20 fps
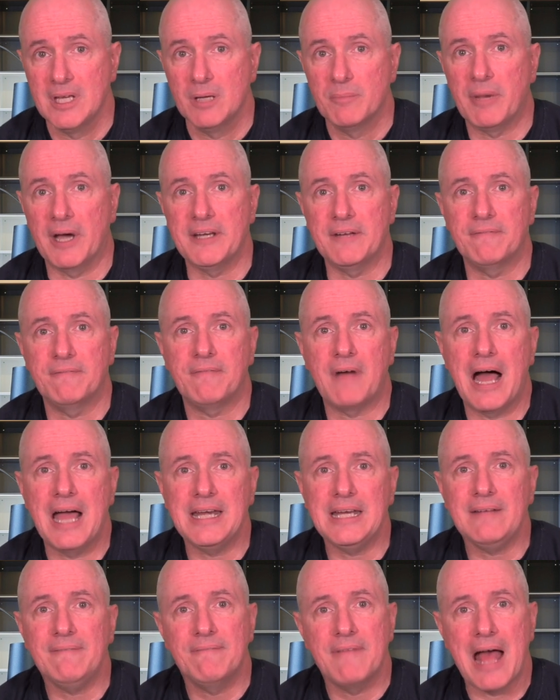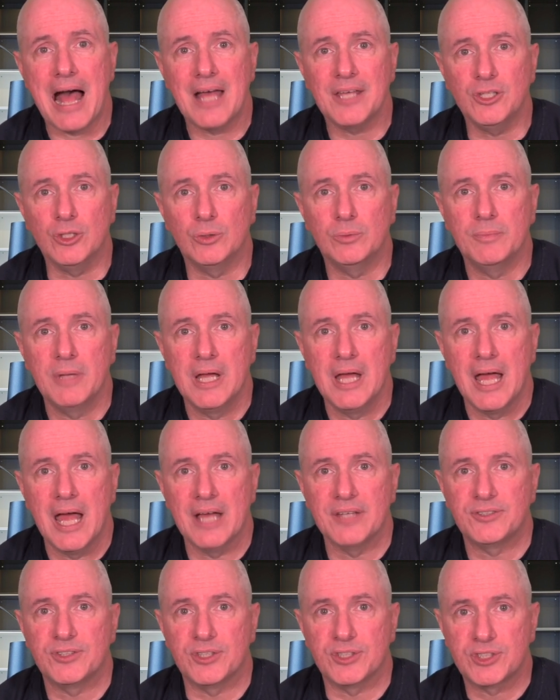by defining value
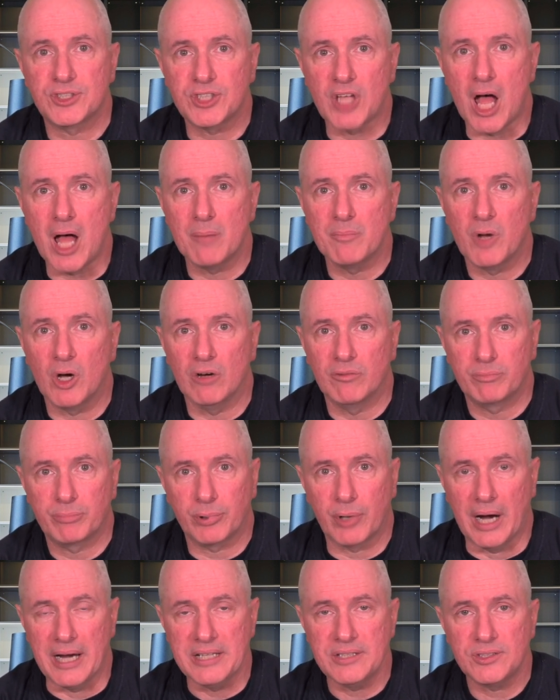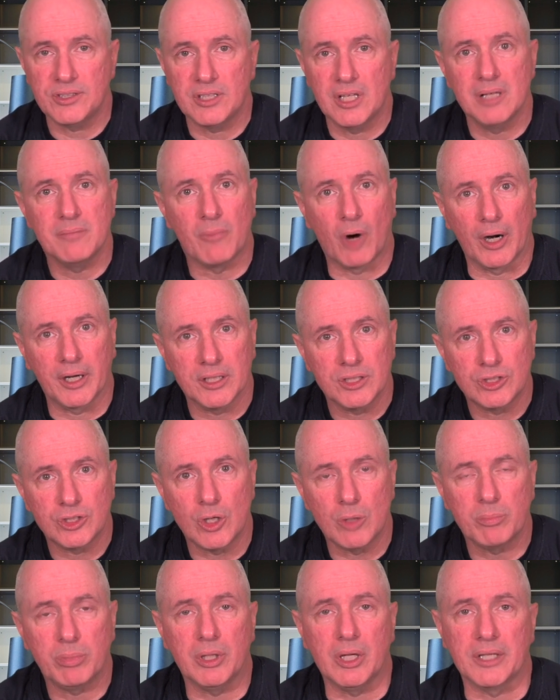as the sum of price and market
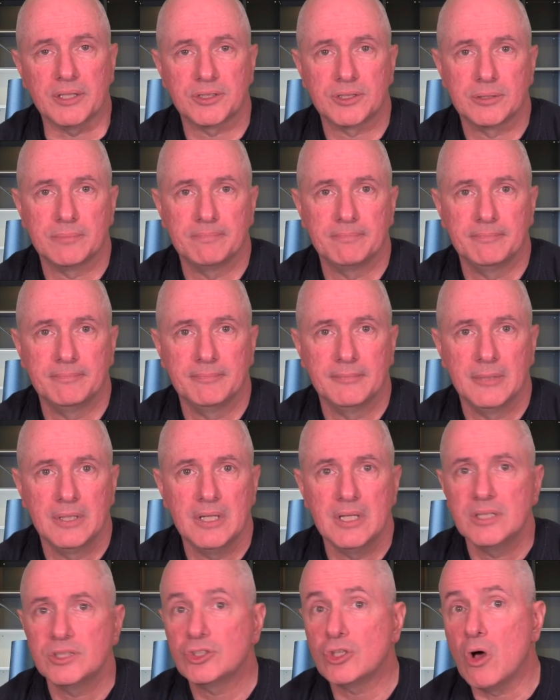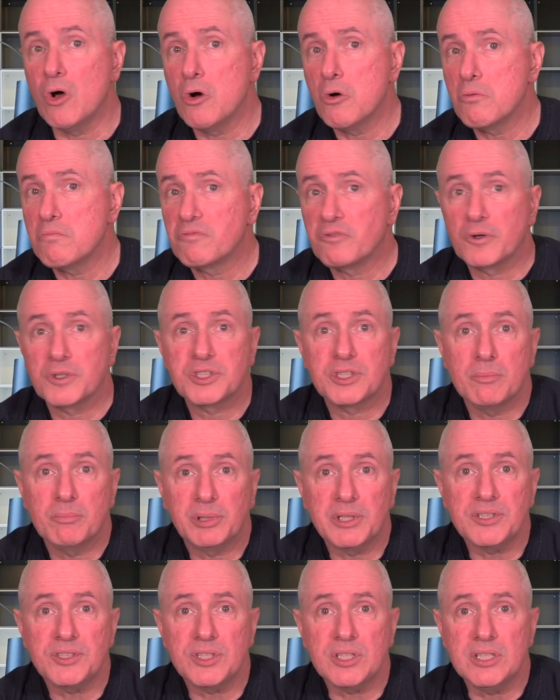surplus. So, for
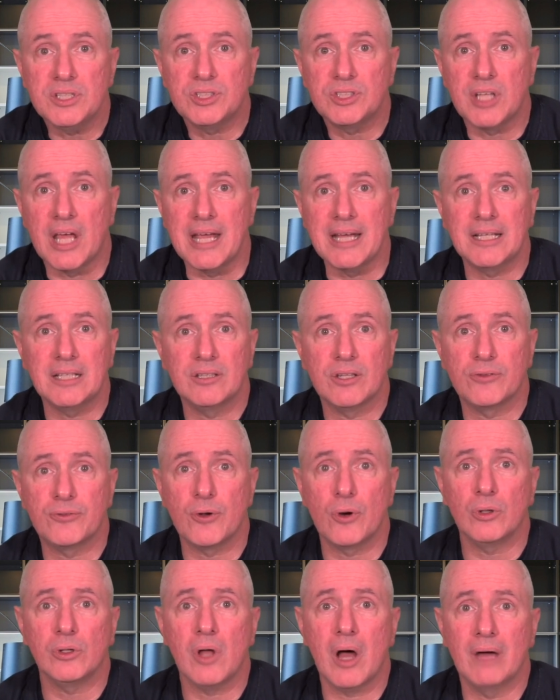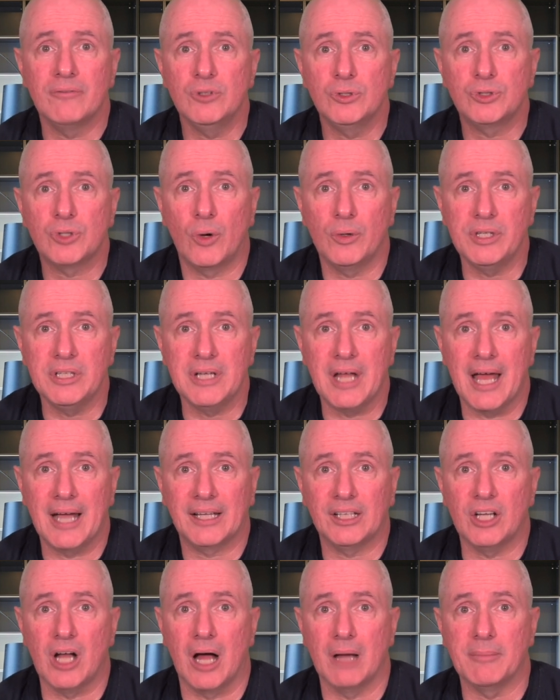simplicity's sake, the third law of Newtonian
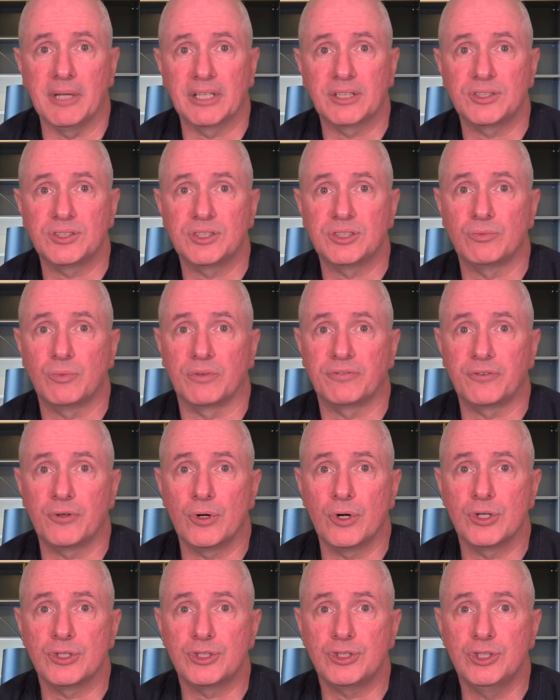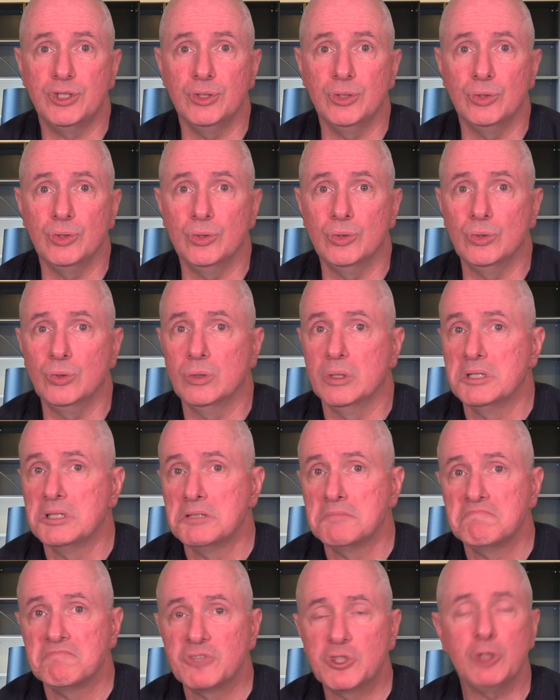economics refers to
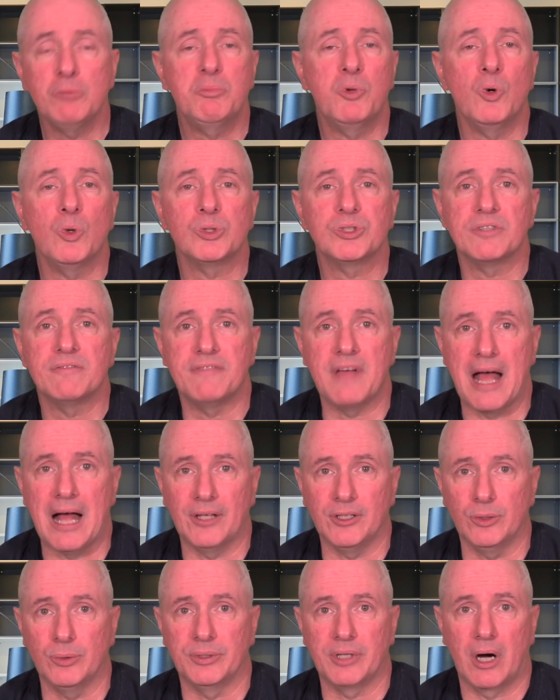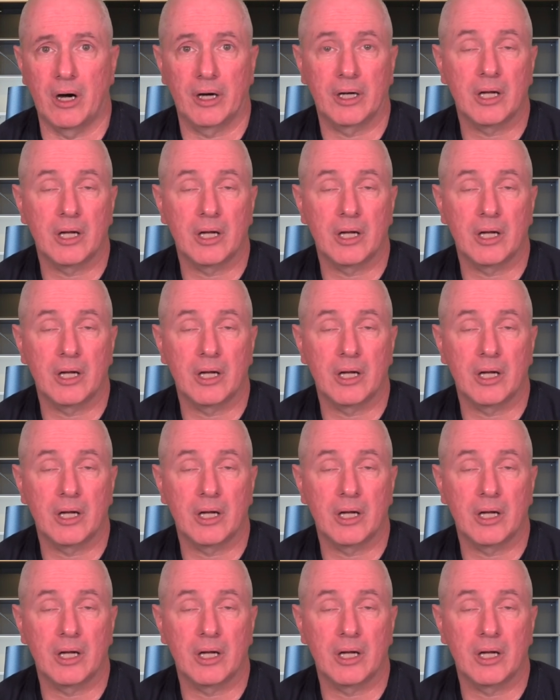two pools of value in our